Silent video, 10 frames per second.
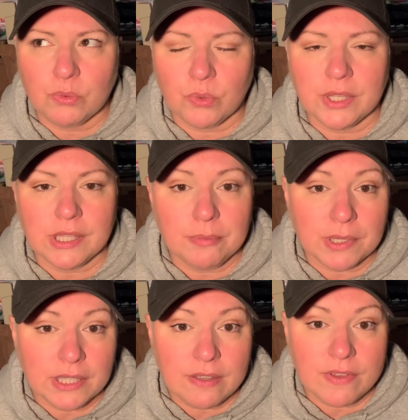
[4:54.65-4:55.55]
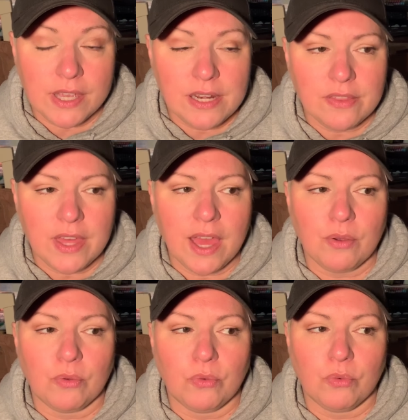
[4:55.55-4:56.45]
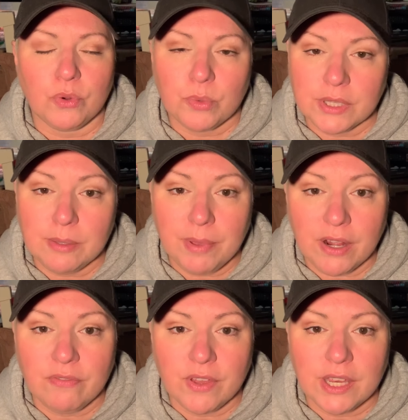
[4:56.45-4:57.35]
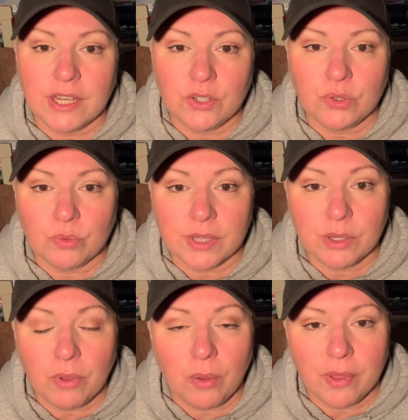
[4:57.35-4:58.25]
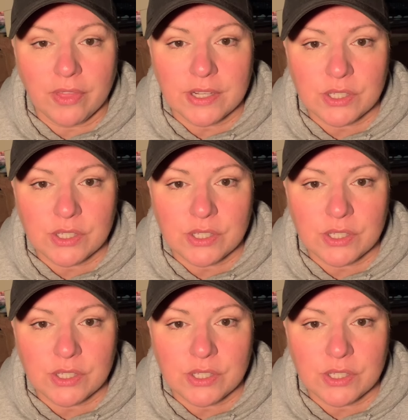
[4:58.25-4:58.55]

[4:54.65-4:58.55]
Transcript: really believe in that would really benefit and do really well with it.